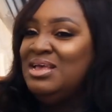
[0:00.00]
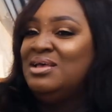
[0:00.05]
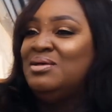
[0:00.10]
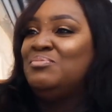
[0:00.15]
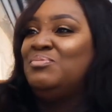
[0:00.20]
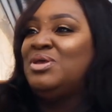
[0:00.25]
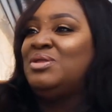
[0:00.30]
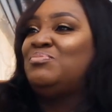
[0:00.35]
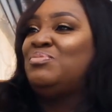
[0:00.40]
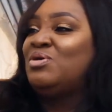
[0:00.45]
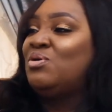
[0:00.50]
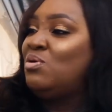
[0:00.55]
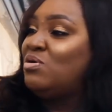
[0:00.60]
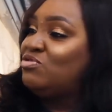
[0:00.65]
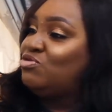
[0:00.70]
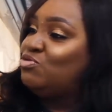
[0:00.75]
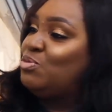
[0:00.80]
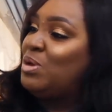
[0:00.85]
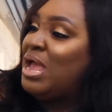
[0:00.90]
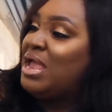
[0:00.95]
But
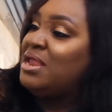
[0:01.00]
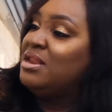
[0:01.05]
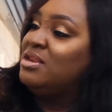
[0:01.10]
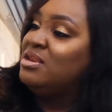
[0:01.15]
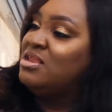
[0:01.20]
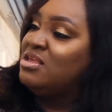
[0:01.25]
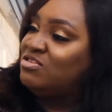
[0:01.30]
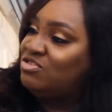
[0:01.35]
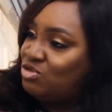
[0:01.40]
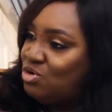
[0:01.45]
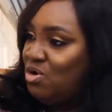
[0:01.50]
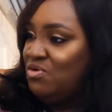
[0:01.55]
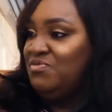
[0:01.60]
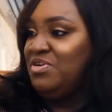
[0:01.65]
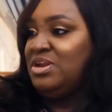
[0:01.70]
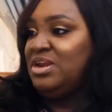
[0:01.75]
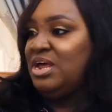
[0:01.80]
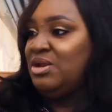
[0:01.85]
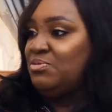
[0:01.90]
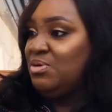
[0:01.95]
because we are in this
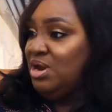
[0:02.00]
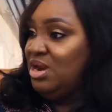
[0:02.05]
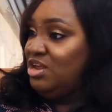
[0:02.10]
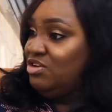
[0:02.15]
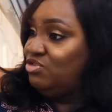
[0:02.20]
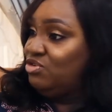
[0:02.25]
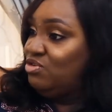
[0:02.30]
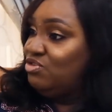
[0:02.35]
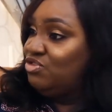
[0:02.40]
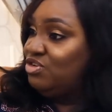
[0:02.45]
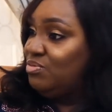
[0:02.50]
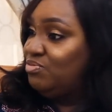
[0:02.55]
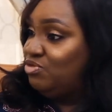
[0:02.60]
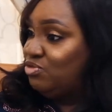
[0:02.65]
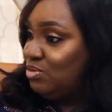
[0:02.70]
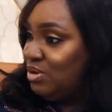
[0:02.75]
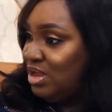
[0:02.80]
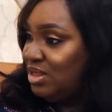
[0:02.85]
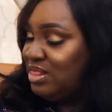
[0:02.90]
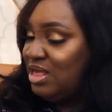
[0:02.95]
covenant relationship
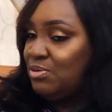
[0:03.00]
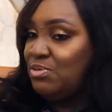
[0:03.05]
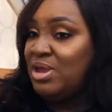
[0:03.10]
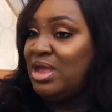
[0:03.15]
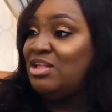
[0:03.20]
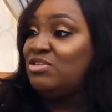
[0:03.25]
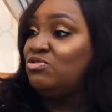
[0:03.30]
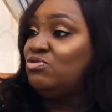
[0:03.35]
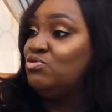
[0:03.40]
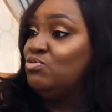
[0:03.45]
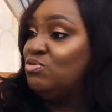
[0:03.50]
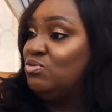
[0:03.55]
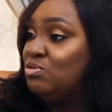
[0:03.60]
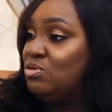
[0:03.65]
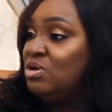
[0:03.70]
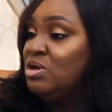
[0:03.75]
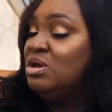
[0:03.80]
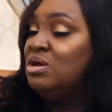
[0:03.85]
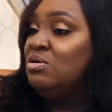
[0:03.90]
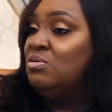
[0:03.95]
together, we had to
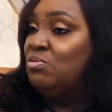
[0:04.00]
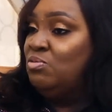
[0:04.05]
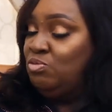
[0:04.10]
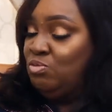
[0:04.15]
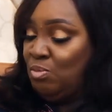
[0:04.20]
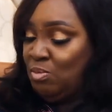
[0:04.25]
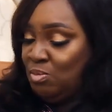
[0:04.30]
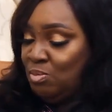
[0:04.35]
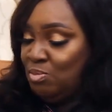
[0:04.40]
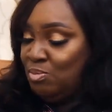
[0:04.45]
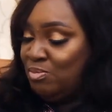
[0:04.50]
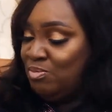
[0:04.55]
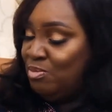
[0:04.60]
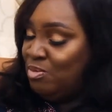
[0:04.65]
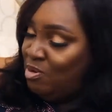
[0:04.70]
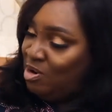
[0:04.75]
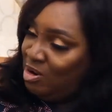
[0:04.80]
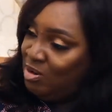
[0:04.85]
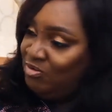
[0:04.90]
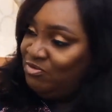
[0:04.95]

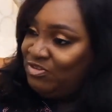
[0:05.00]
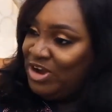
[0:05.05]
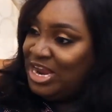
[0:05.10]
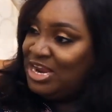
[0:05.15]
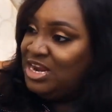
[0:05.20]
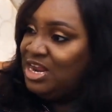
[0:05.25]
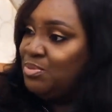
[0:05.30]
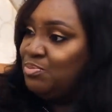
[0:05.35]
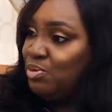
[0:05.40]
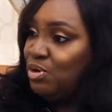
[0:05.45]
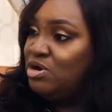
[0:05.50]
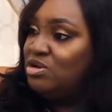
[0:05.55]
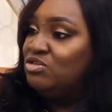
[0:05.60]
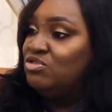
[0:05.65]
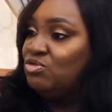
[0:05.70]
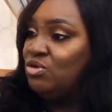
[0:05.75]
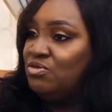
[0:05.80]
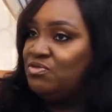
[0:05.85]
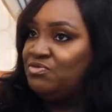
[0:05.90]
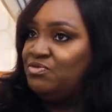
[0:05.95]
find a
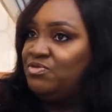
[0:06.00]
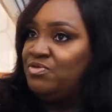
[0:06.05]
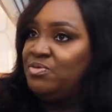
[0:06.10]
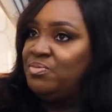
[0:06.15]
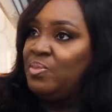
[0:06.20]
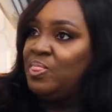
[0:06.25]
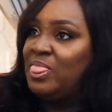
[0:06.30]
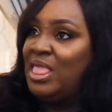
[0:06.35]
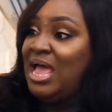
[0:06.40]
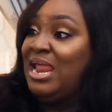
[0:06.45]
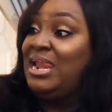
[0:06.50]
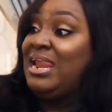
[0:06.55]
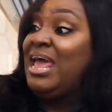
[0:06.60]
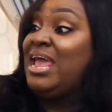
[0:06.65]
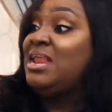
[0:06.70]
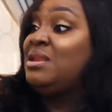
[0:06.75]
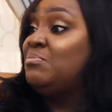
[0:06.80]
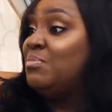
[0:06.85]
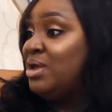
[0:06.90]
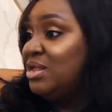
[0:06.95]
point of
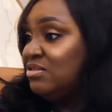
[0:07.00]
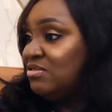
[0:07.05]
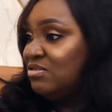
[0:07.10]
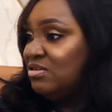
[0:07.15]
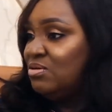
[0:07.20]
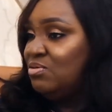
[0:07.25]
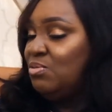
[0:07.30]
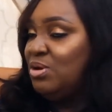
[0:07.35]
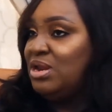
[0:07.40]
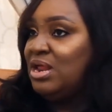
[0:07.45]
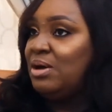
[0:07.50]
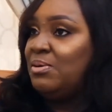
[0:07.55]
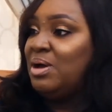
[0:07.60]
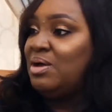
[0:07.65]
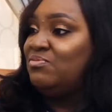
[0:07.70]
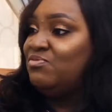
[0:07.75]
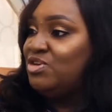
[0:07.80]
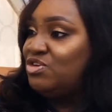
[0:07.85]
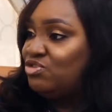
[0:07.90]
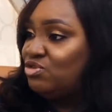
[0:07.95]
alignment with our
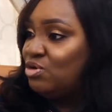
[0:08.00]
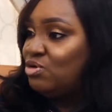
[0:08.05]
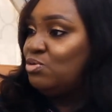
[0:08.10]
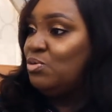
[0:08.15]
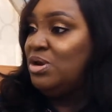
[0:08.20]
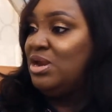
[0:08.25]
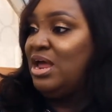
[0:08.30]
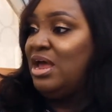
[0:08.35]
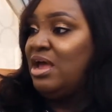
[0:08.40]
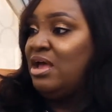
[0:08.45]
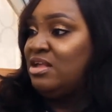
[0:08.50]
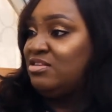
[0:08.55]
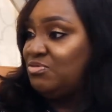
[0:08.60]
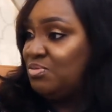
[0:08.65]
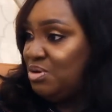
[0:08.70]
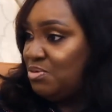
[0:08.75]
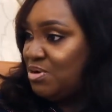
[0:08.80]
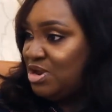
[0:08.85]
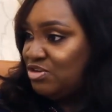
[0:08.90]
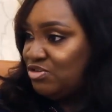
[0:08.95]
vision, with our
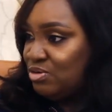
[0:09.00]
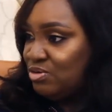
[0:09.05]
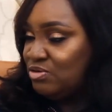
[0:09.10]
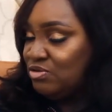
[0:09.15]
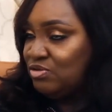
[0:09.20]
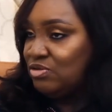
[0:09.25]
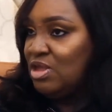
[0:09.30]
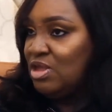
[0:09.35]
aspirations.